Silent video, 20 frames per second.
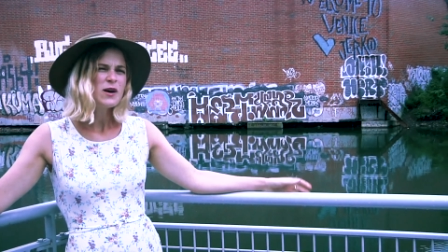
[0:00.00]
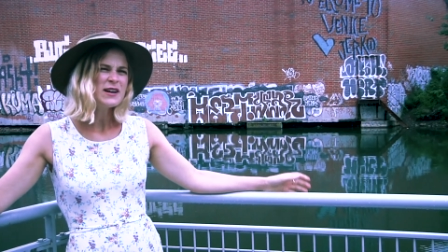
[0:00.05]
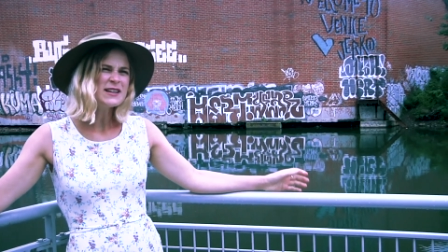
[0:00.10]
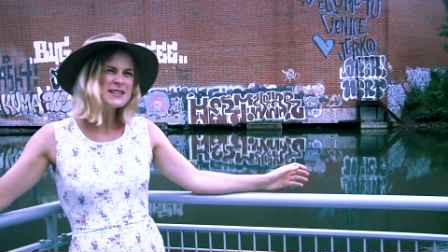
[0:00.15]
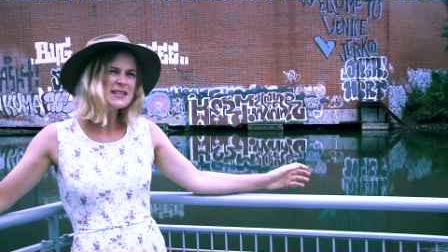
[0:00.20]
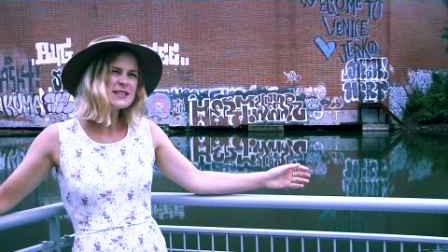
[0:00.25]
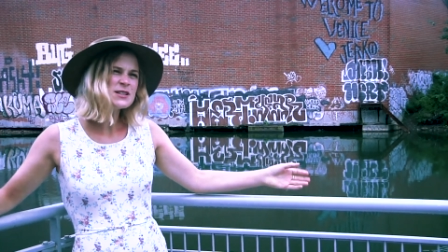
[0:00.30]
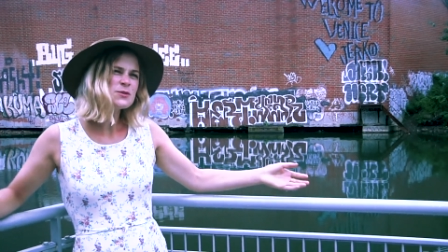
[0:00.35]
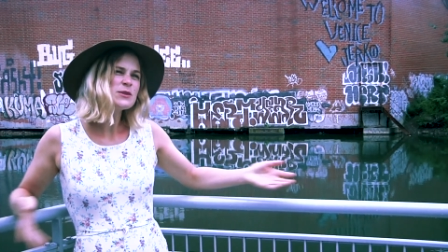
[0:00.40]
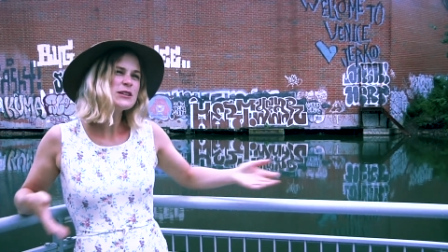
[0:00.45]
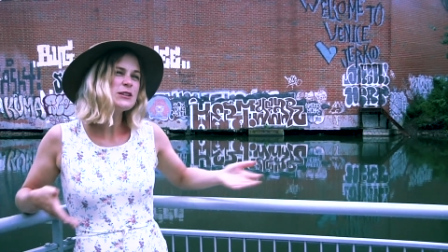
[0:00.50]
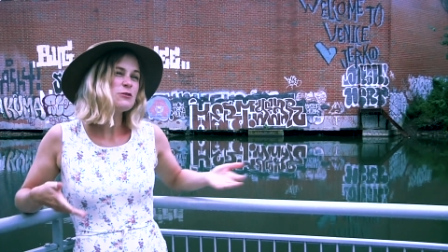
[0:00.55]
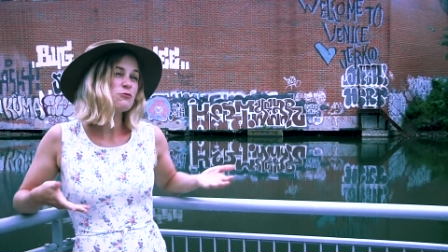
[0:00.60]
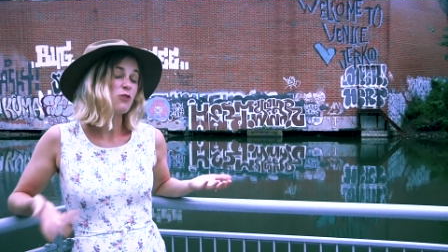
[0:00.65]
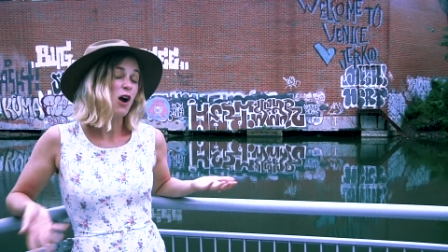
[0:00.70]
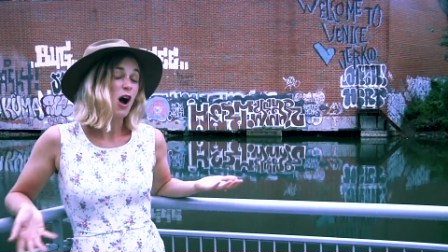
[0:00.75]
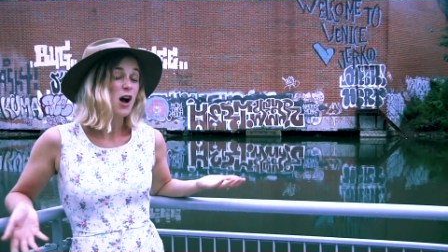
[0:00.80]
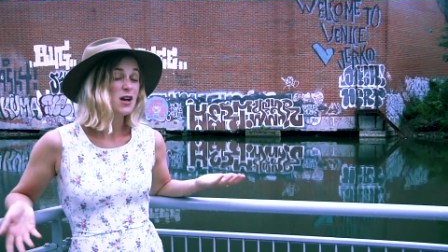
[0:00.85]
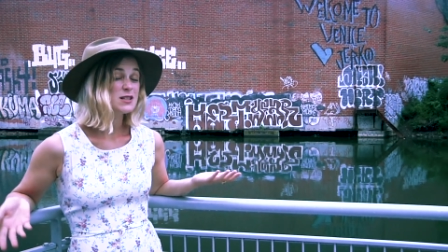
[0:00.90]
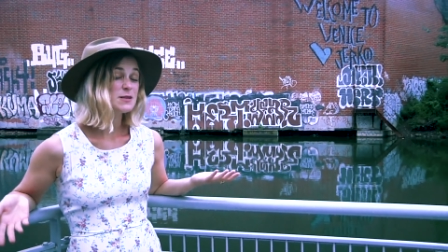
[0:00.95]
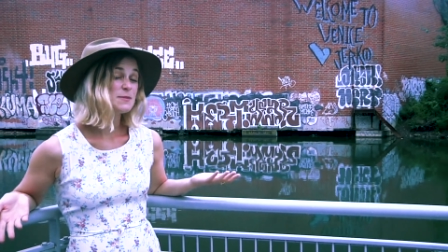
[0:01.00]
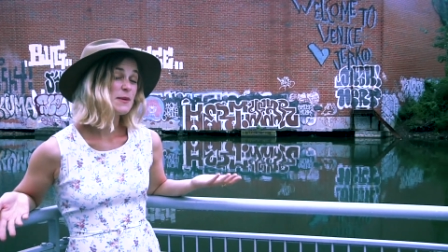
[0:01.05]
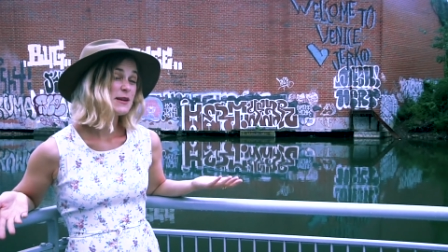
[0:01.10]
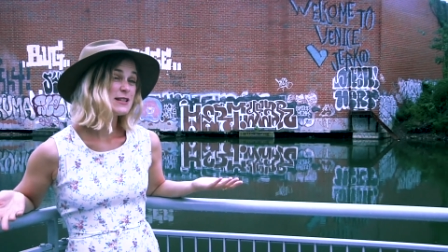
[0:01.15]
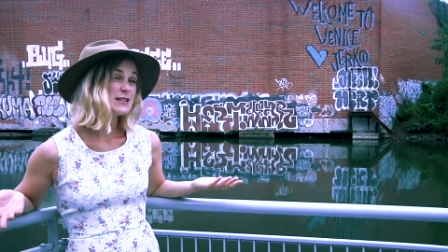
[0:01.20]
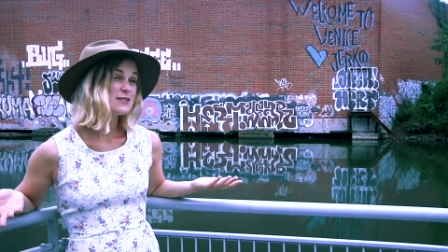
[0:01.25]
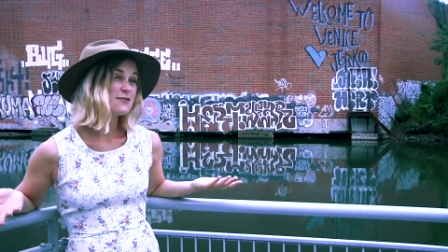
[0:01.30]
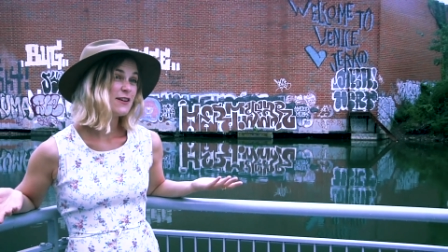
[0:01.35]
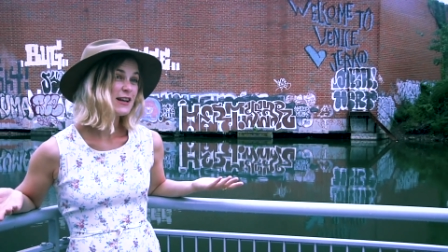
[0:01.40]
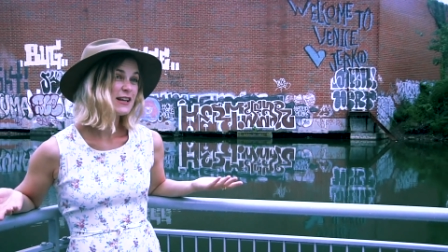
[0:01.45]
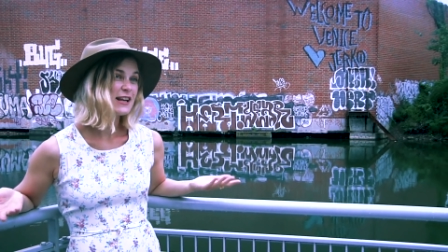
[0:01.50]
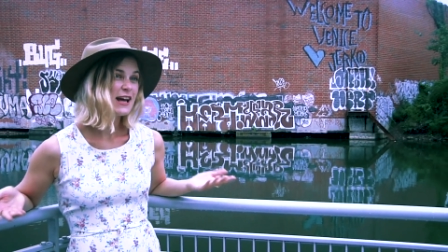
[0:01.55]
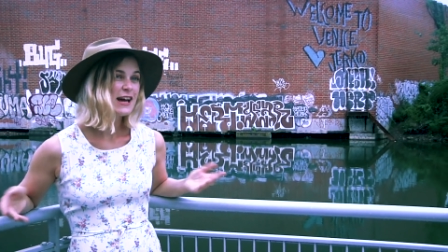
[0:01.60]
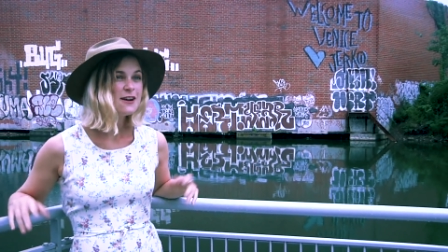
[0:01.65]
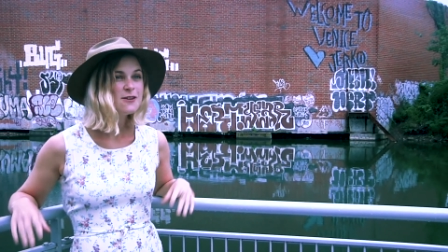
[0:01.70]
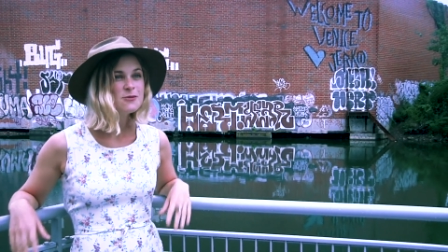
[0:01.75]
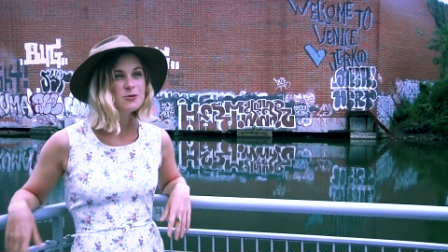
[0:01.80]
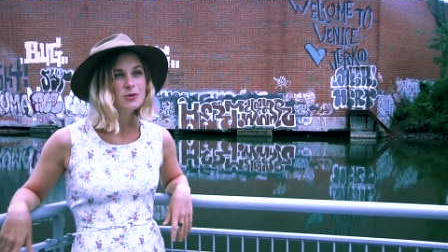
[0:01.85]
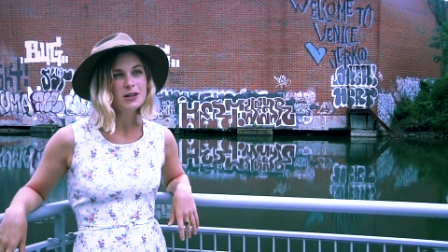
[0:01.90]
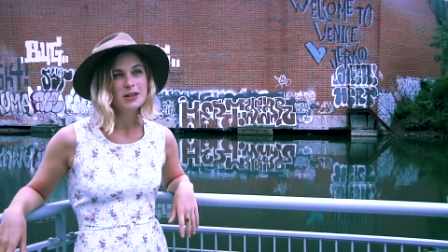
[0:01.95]
Gowanus is a really raw space right
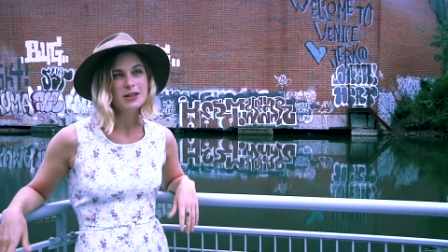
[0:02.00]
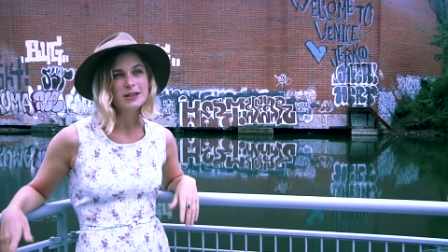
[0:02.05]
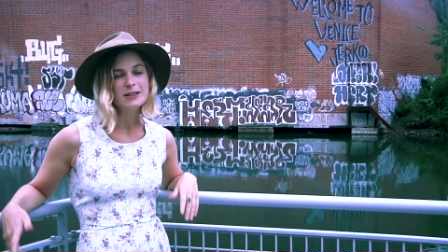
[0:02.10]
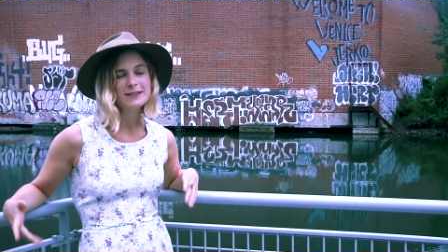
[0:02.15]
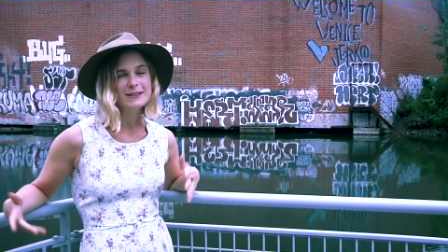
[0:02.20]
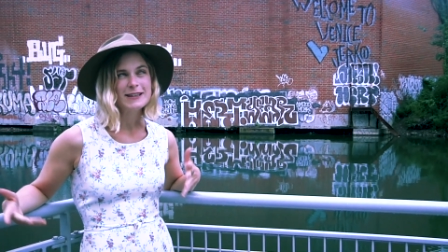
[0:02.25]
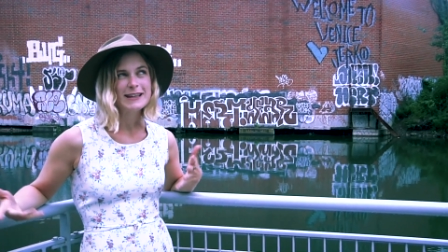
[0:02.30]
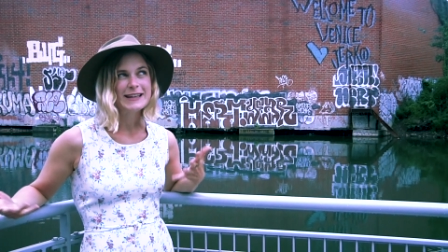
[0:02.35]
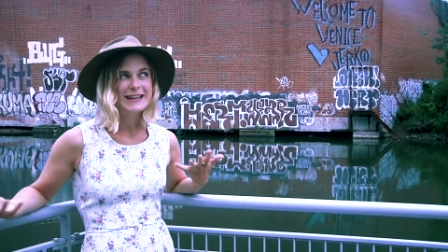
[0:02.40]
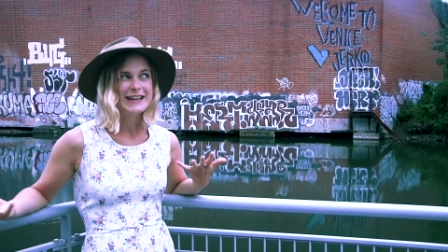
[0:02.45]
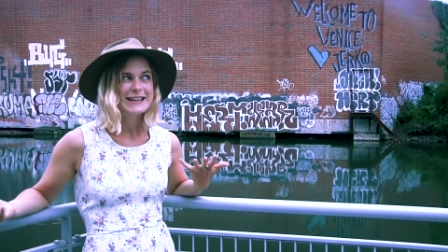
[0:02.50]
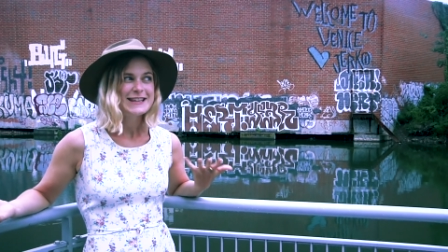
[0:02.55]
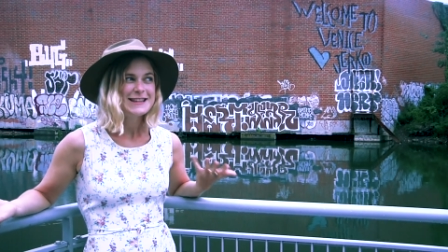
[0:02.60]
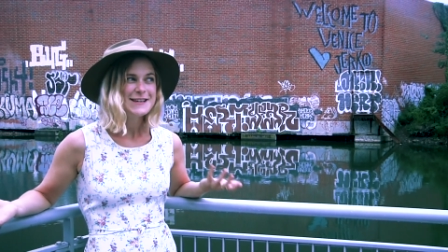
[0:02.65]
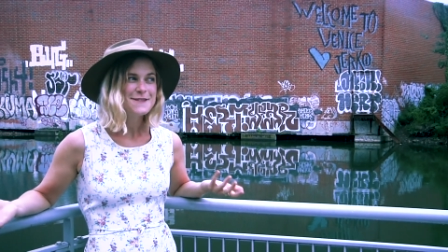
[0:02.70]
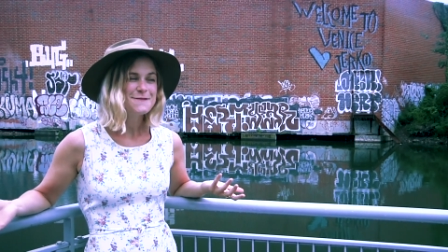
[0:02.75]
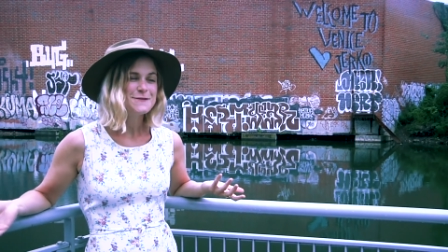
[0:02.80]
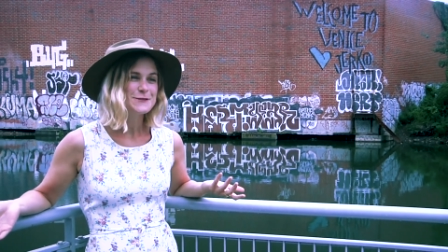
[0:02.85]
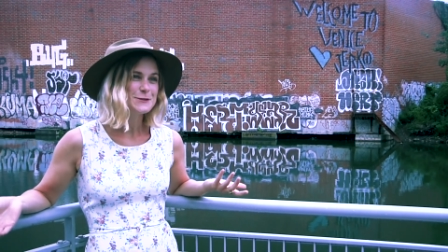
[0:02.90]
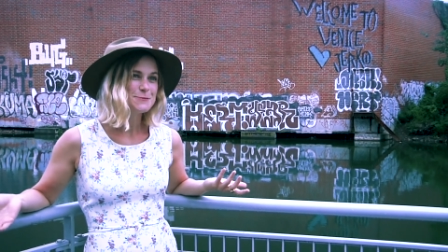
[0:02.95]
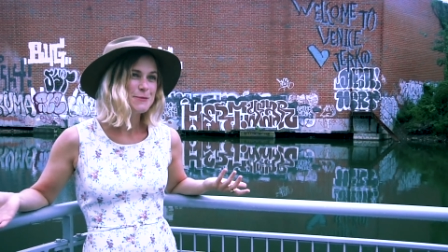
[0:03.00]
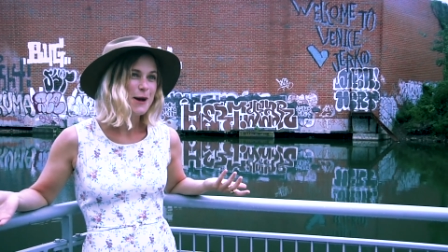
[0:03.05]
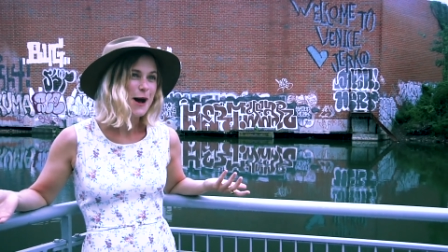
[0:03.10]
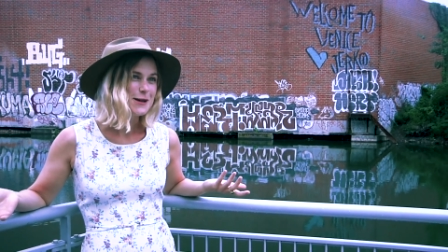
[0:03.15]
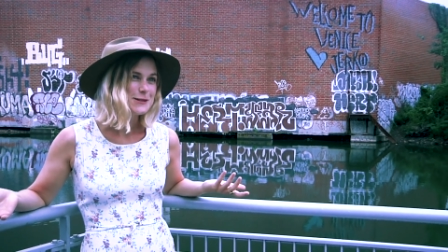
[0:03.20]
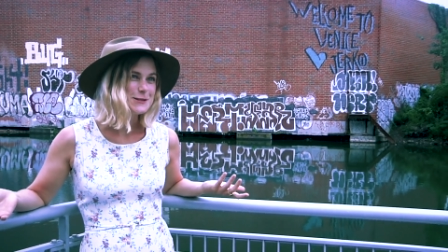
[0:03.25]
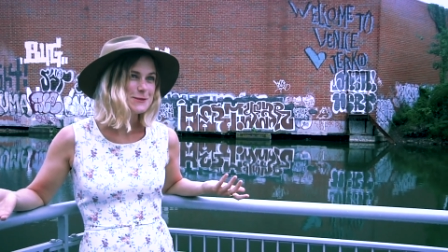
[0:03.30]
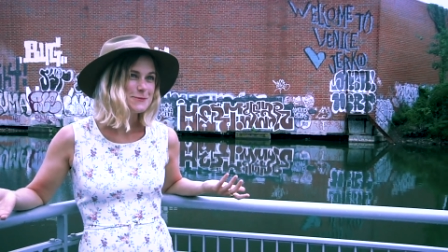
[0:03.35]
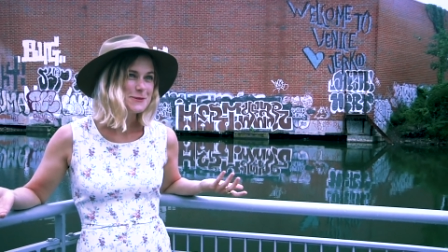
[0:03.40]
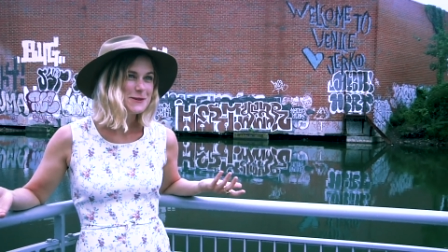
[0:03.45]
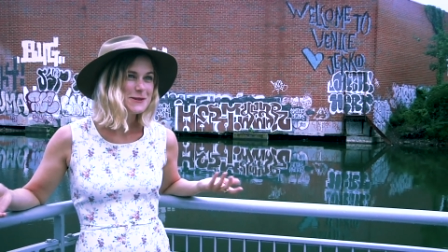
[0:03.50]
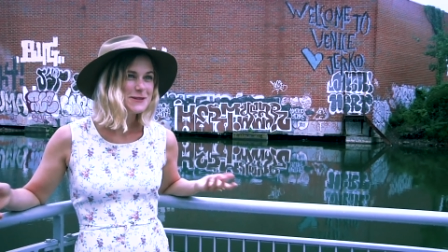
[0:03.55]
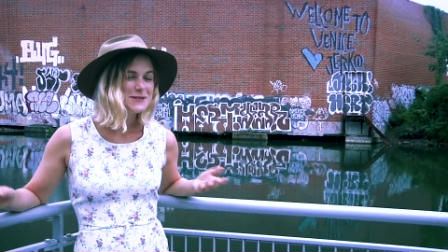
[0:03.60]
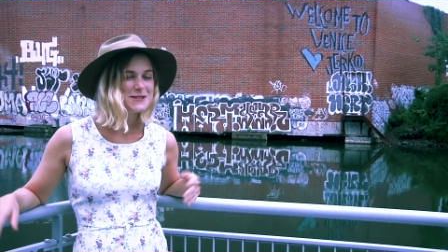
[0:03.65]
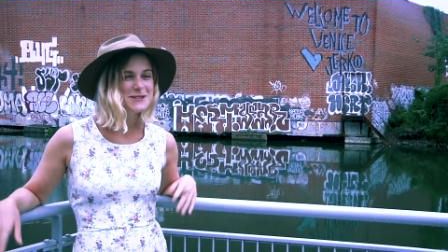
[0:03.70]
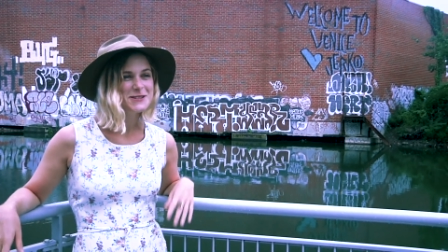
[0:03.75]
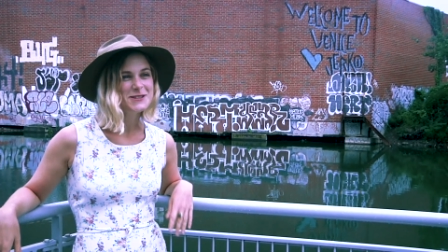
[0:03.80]
now where like anything feels possible.